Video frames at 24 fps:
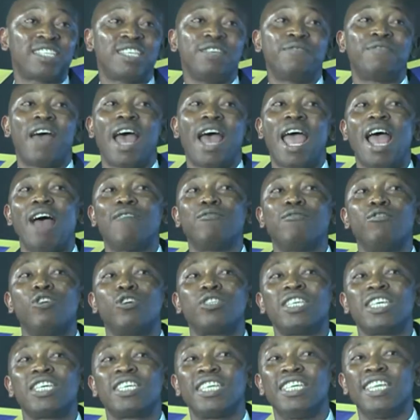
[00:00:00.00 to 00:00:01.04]
if I have not
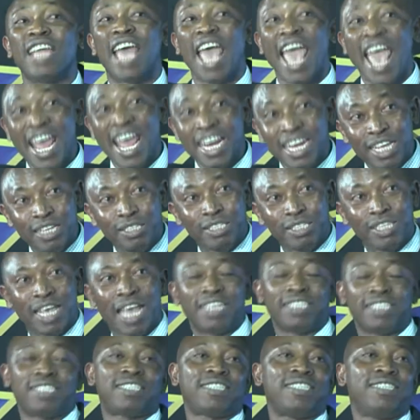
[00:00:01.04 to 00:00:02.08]
taken any
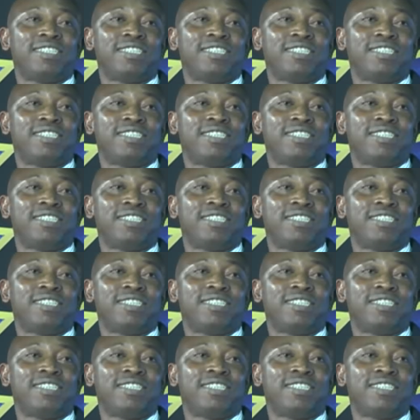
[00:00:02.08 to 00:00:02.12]
cent